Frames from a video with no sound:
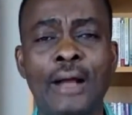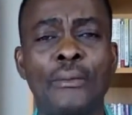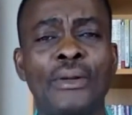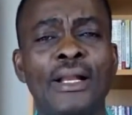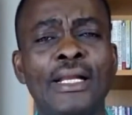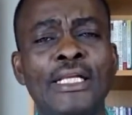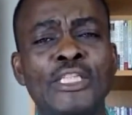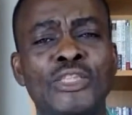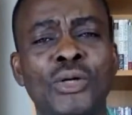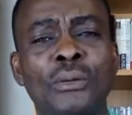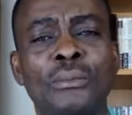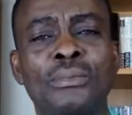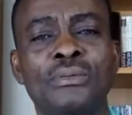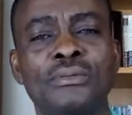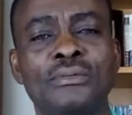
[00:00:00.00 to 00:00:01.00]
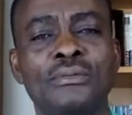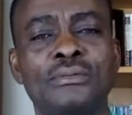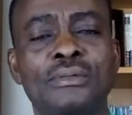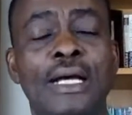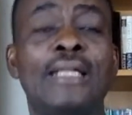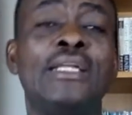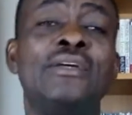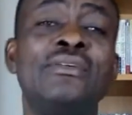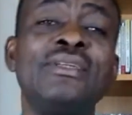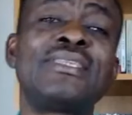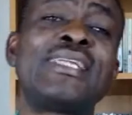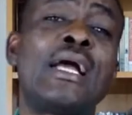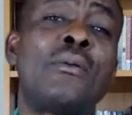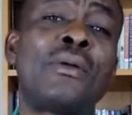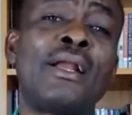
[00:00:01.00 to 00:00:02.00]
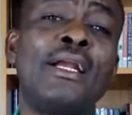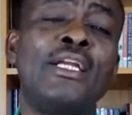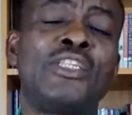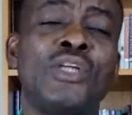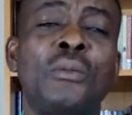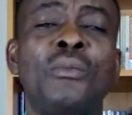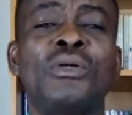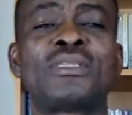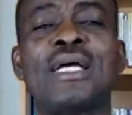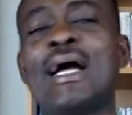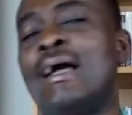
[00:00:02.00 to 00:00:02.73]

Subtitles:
I wanted a job. And the reason I wanted a job was